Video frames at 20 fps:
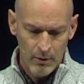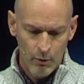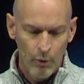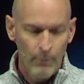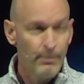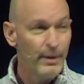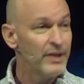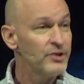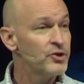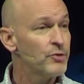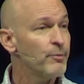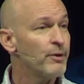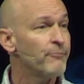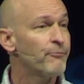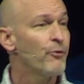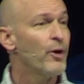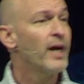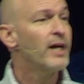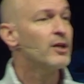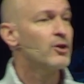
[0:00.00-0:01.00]
Well,
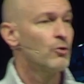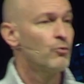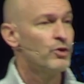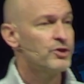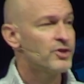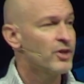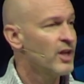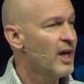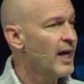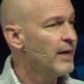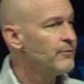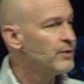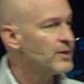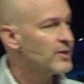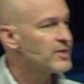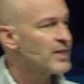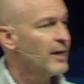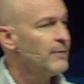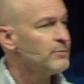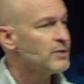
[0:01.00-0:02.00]
Benjamin Franklin was alive at
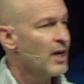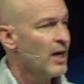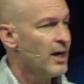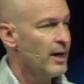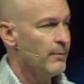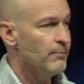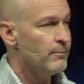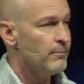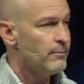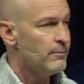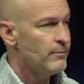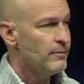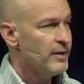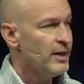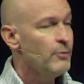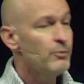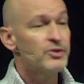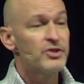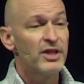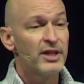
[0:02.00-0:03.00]
the same time.
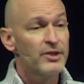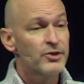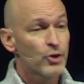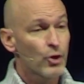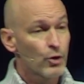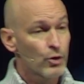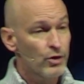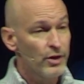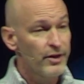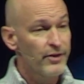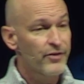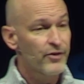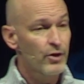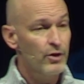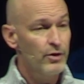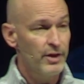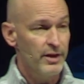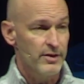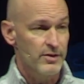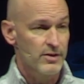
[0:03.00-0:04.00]
He was in his early
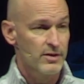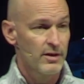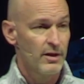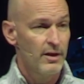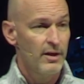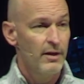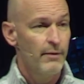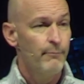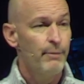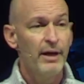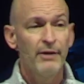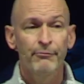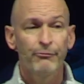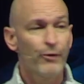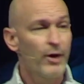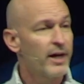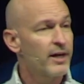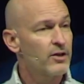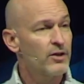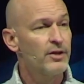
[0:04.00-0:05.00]
30s. Ben
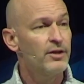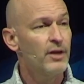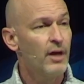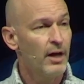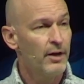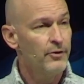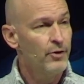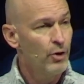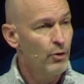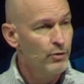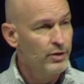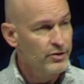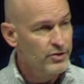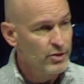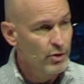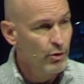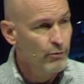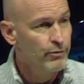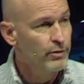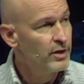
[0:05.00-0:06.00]
Franklin, not known
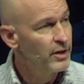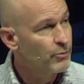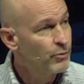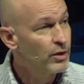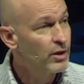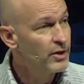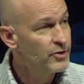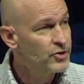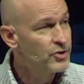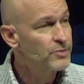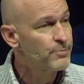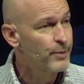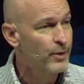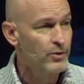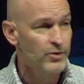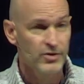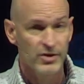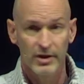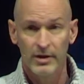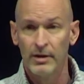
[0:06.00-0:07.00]
as an overly religious
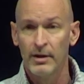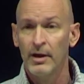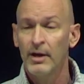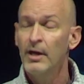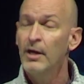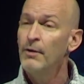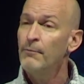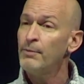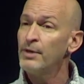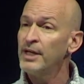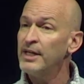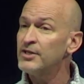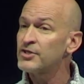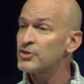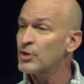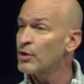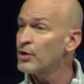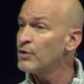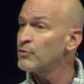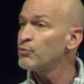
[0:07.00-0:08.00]
person, but he
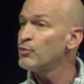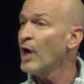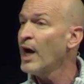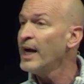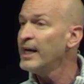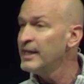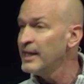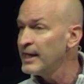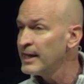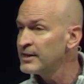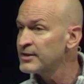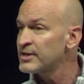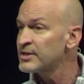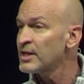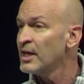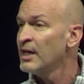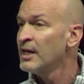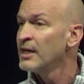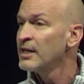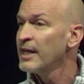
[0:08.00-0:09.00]
started writings
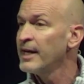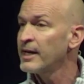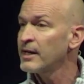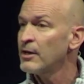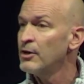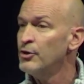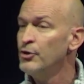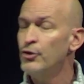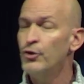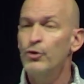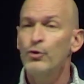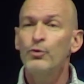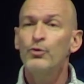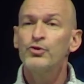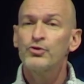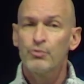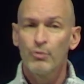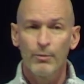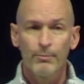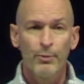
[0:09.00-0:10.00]
like
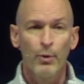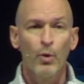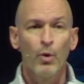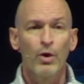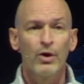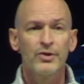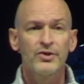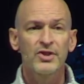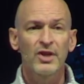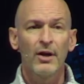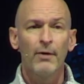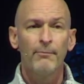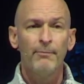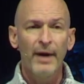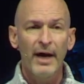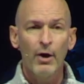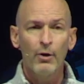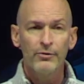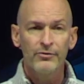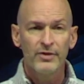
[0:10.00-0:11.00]
news reports
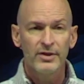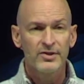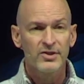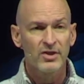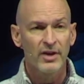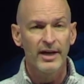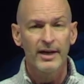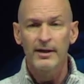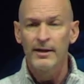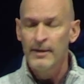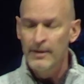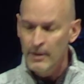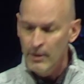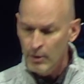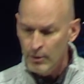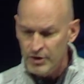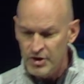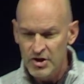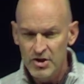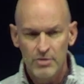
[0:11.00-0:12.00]
about this like
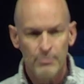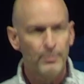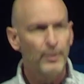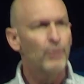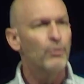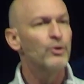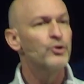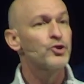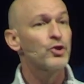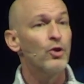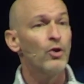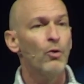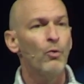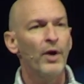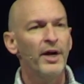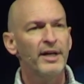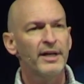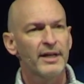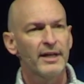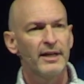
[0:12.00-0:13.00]
spiritual
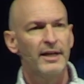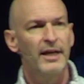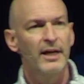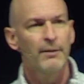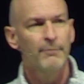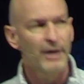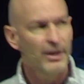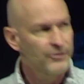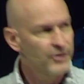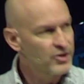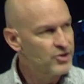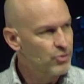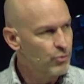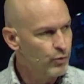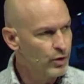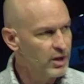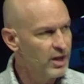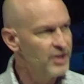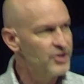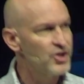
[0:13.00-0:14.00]
awakening, about this
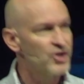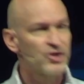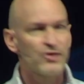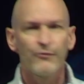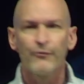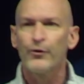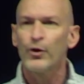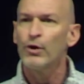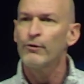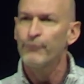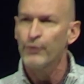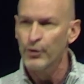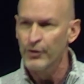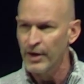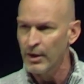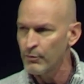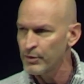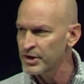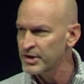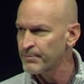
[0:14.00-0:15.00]
religious fervor
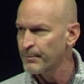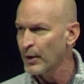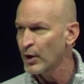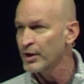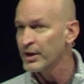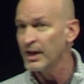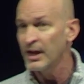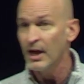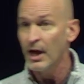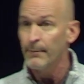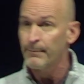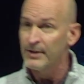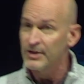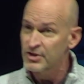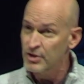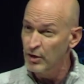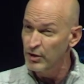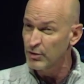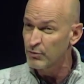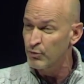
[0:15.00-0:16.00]
that was sparking up. He
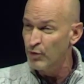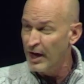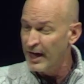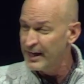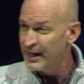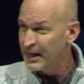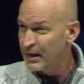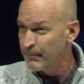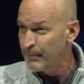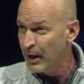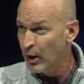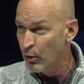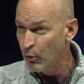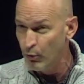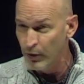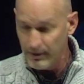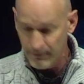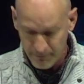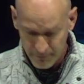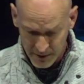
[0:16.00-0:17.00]
started writing
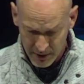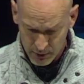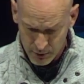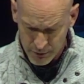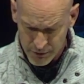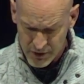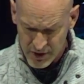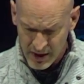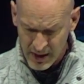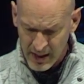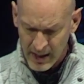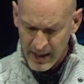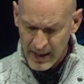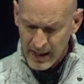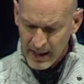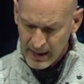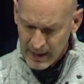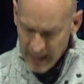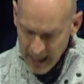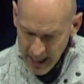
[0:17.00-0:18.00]
about Whitfield's
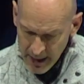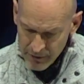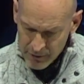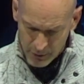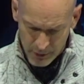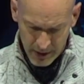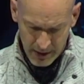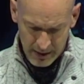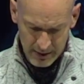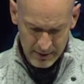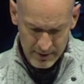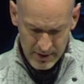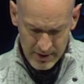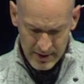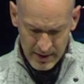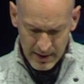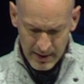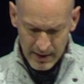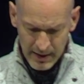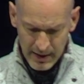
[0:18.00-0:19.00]
gatherings.